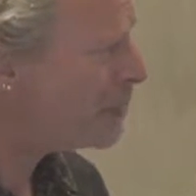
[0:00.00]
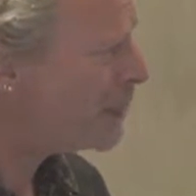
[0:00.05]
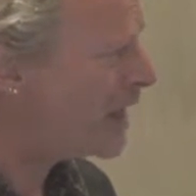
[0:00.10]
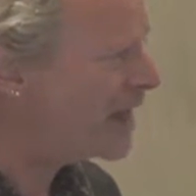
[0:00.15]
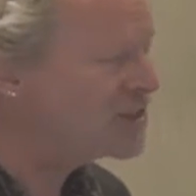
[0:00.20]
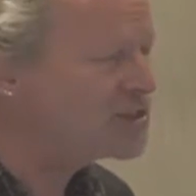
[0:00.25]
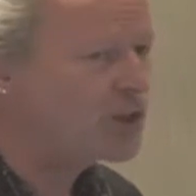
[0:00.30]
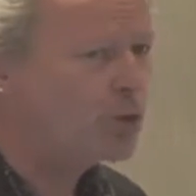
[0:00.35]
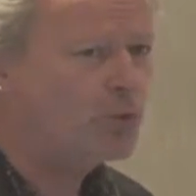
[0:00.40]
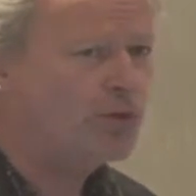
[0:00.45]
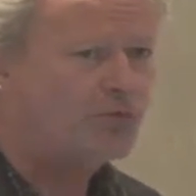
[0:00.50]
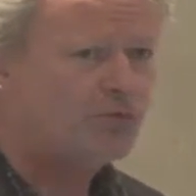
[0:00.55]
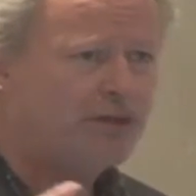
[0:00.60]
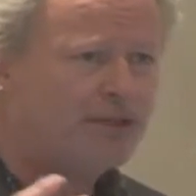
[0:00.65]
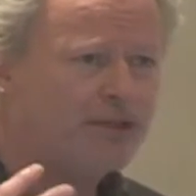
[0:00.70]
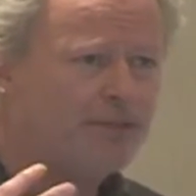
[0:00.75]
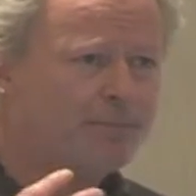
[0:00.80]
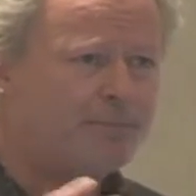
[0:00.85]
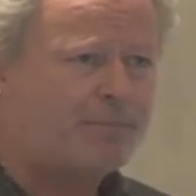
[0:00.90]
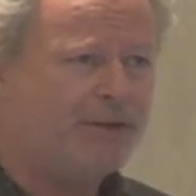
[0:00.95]
And so we've
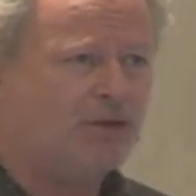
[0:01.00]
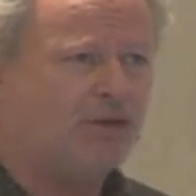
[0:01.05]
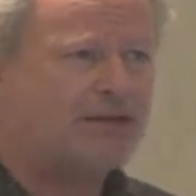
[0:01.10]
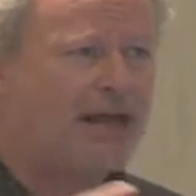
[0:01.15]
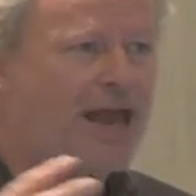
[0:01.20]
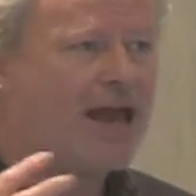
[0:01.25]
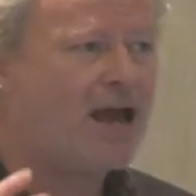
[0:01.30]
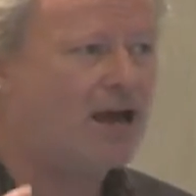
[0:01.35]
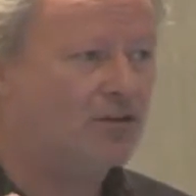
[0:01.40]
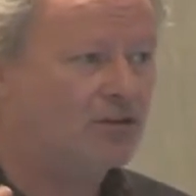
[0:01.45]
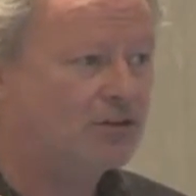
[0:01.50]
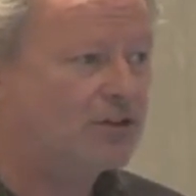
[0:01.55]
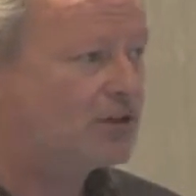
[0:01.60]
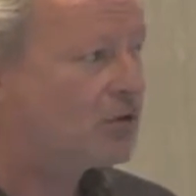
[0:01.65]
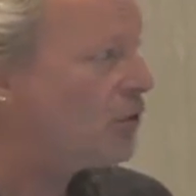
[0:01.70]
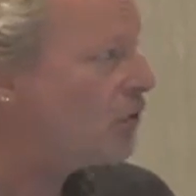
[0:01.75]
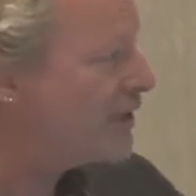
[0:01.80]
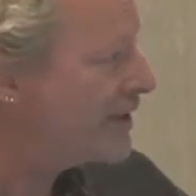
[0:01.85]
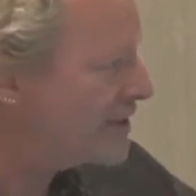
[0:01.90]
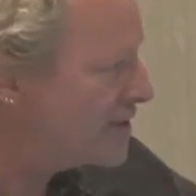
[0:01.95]
really built out, and
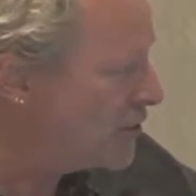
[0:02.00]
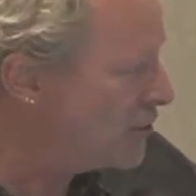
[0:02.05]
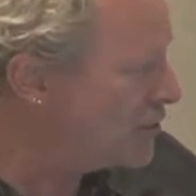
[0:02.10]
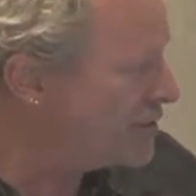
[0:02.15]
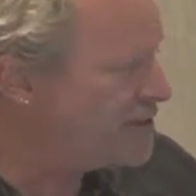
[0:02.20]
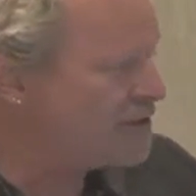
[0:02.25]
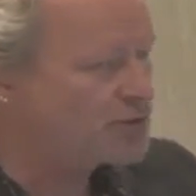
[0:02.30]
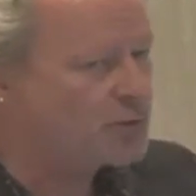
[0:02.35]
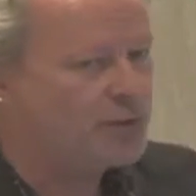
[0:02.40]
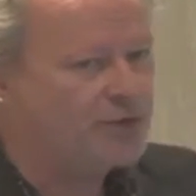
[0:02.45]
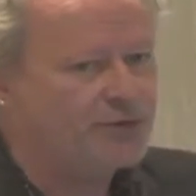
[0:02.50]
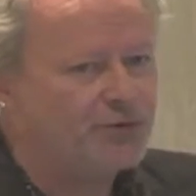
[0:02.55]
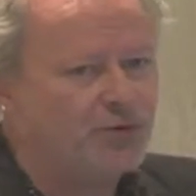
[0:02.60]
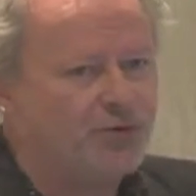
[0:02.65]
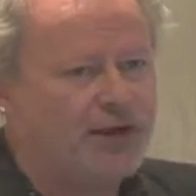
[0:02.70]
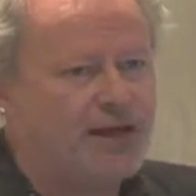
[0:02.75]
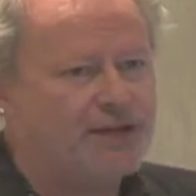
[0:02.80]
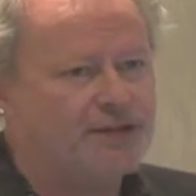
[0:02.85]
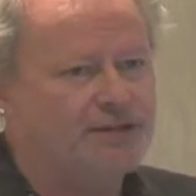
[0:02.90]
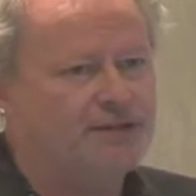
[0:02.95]
all these courses we've
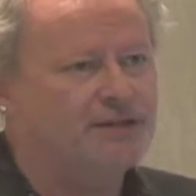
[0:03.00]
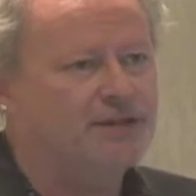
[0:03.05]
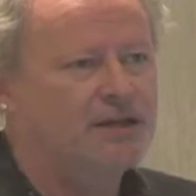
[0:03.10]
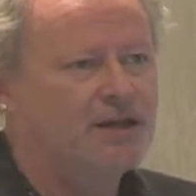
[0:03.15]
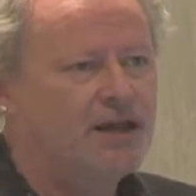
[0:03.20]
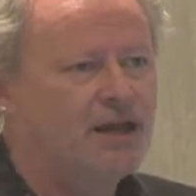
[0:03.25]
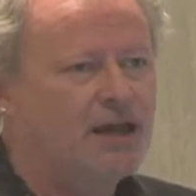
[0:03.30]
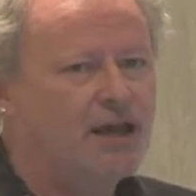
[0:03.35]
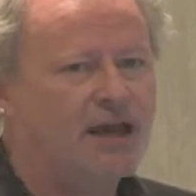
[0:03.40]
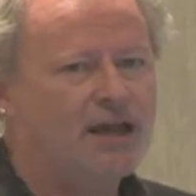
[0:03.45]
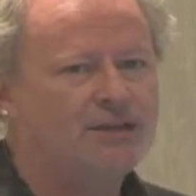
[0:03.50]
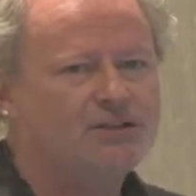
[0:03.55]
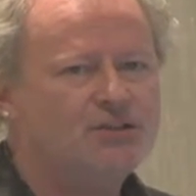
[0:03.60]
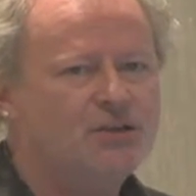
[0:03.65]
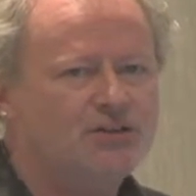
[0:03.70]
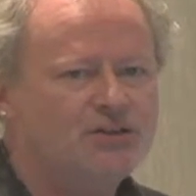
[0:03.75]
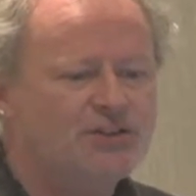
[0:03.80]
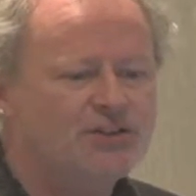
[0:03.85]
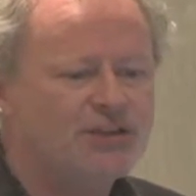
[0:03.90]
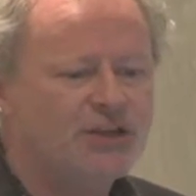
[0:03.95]
created. And so
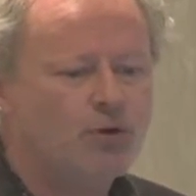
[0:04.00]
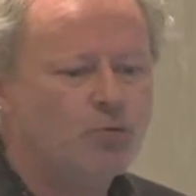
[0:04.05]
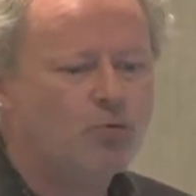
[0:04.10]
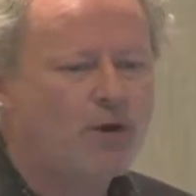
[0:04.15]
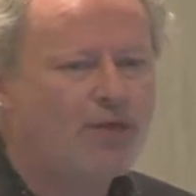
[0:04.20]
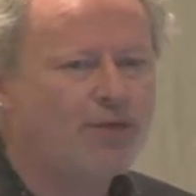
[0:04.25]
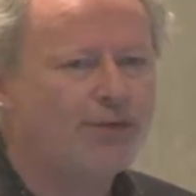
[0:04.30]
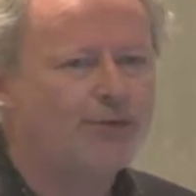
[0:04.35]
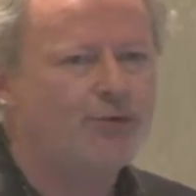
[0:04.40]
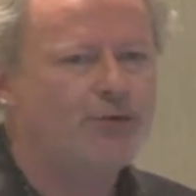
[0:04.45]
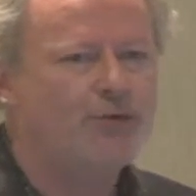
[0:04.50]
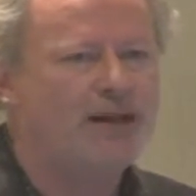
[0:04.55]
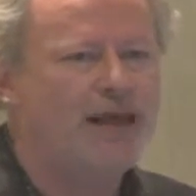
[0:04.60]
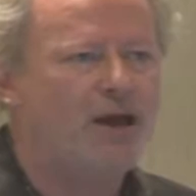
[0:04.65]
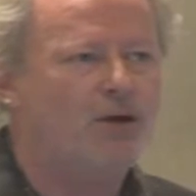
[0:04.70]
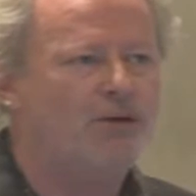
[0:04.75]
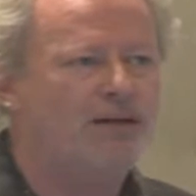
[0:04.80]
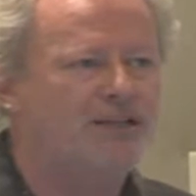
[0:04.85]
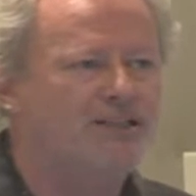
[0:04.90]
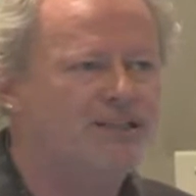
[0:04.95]
I'm just going to run through
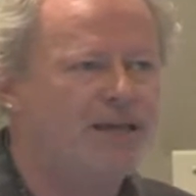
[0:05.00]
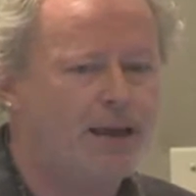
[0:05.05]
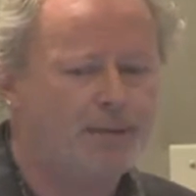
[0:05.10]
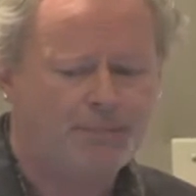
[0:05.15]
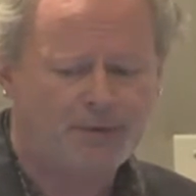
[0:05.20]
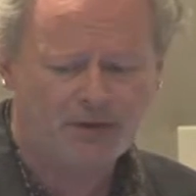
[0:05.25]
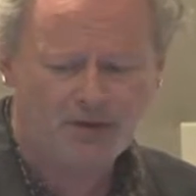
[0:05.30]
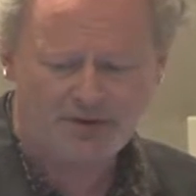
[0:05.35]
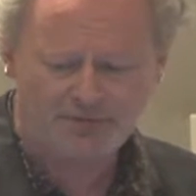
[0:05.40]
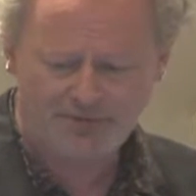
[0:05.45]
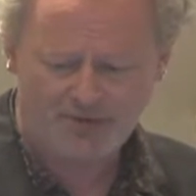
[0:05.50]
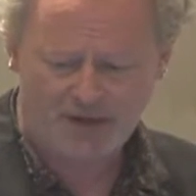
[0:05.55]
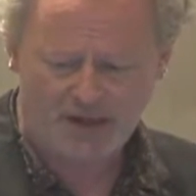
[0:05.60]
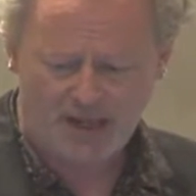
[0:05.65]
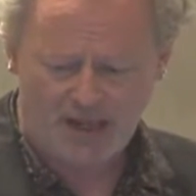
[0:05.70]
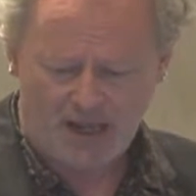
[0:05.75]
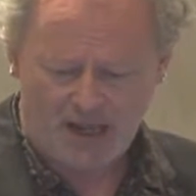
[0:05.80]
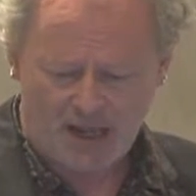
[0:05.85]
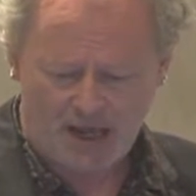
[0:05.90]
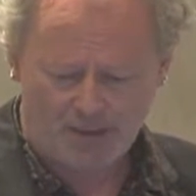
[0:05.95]
now an example of
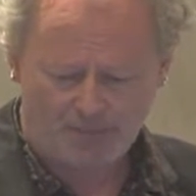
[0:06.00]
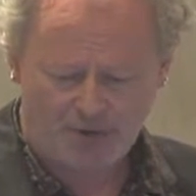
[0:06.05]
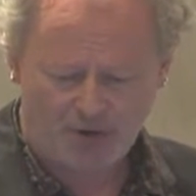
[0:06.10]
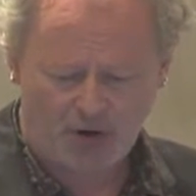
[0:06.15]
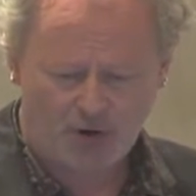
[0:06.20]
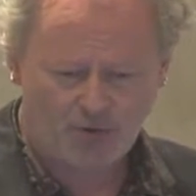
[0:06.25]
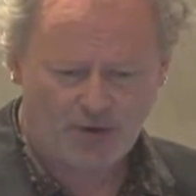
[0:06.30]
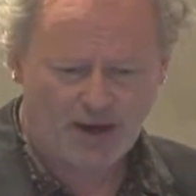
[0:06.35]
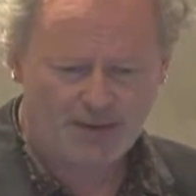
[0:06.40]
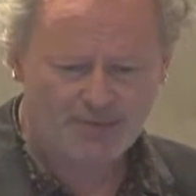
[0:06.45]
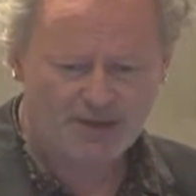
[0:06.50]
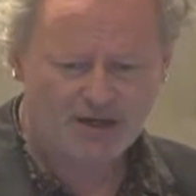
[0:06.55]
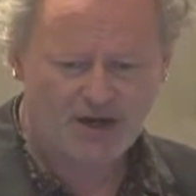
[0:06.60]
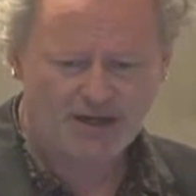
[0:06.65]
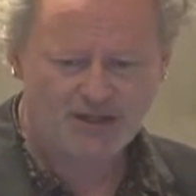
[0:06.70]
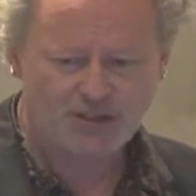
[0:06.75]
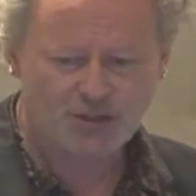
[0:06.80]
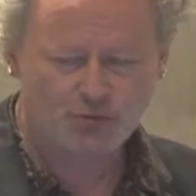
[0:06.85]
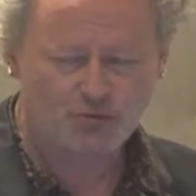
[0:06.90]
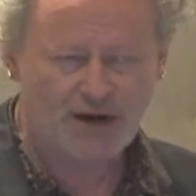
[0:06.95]
a program that I
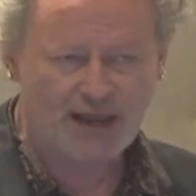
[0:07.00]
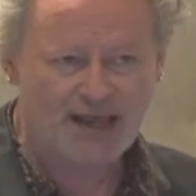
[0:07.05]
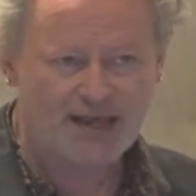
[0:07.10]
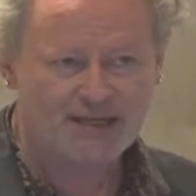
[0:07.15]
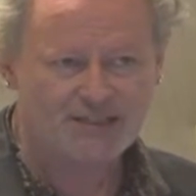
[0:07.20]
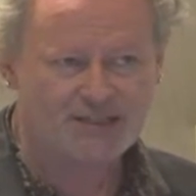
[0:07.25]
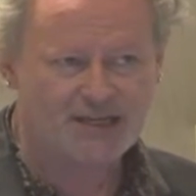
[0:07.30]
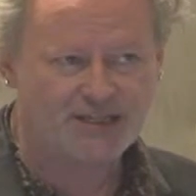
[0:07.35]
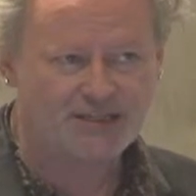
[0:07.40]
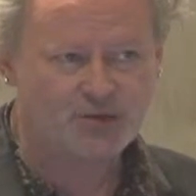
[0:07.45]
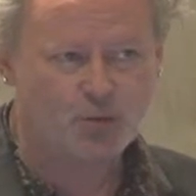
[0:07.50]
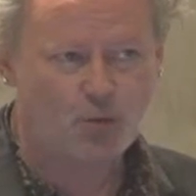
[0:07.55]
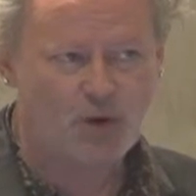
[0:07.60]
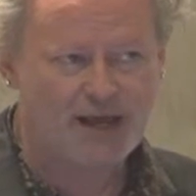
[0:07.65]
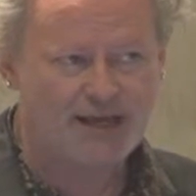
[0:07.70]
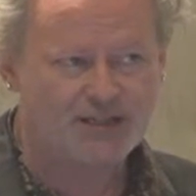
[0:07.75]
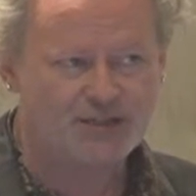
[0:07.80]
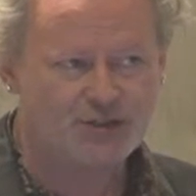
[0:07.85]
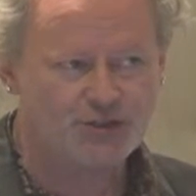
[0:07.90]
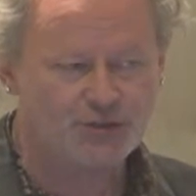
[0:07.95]
direct as a
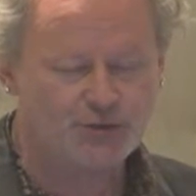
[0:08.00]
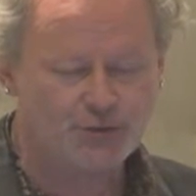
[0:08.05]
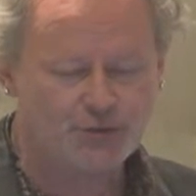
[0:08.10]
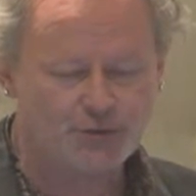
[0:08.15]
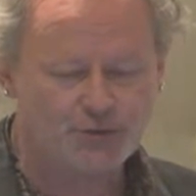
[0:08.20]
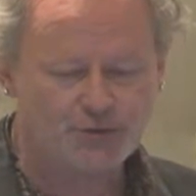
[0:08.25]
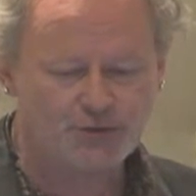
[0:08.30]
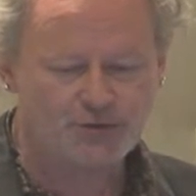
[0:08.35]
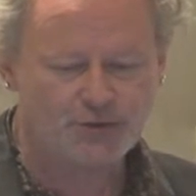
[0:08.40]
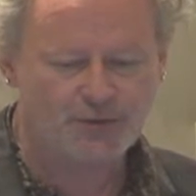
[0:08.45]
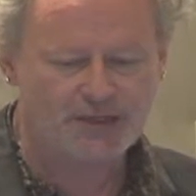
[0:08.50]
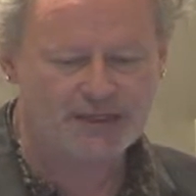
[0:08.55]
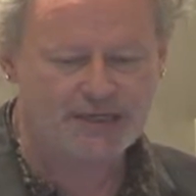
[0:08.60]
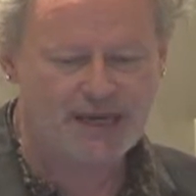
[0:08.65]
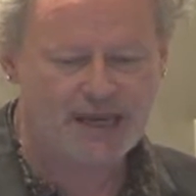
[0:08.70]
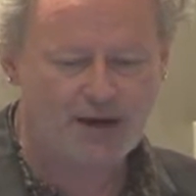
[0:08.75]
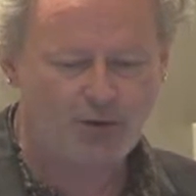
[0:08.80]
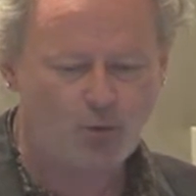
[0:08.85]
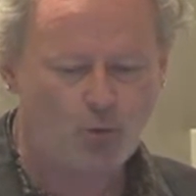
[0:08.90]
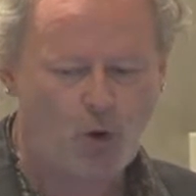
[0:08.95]
way to
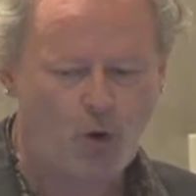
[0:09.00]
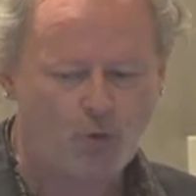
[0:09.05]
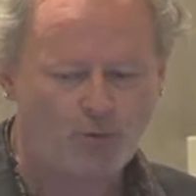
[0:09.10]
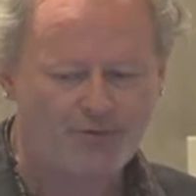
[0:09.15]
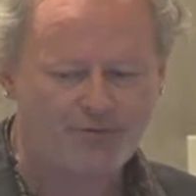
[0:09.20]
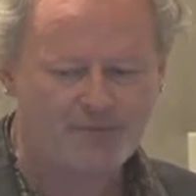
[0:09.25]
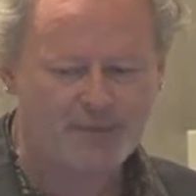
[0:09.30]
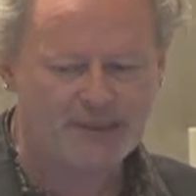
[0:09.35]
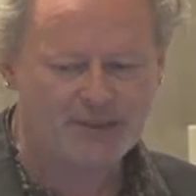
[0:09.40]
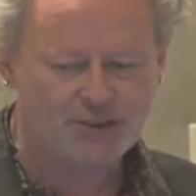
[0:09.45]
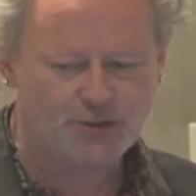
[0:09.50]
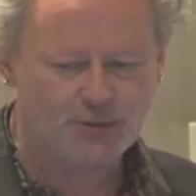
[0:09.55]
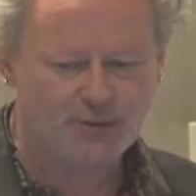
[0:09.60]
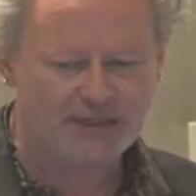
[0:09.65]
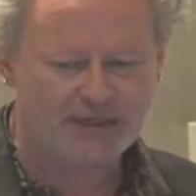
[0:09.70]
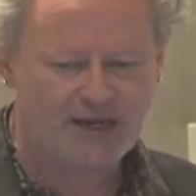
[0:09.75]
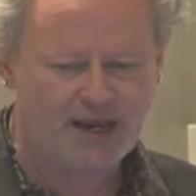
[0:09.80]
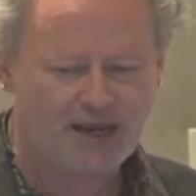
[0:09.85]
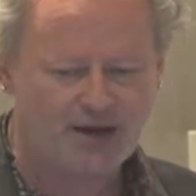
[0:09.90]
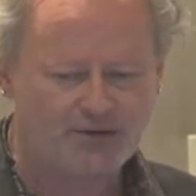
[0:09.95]
indicate what we've been doing
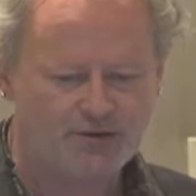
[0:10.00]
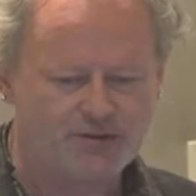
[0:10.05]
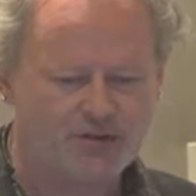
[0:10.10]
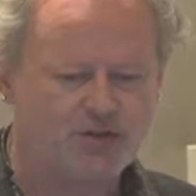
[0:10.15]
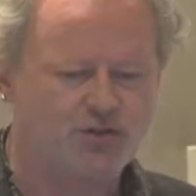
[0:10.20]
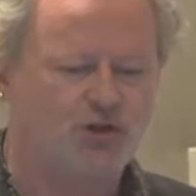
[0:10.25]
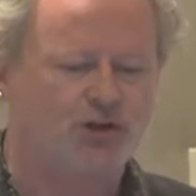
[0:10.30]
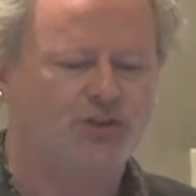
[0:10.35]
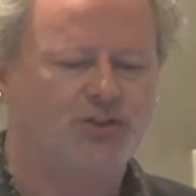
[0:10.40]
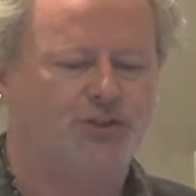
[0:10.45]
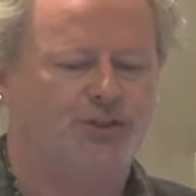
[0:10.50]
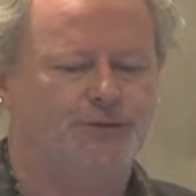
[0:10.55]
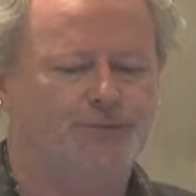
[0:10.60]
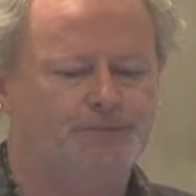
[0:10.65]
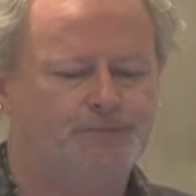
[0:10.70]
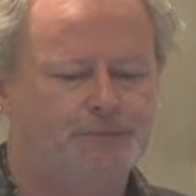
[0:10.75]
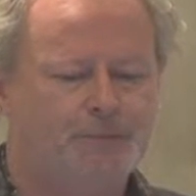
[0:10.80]
and how it's structured.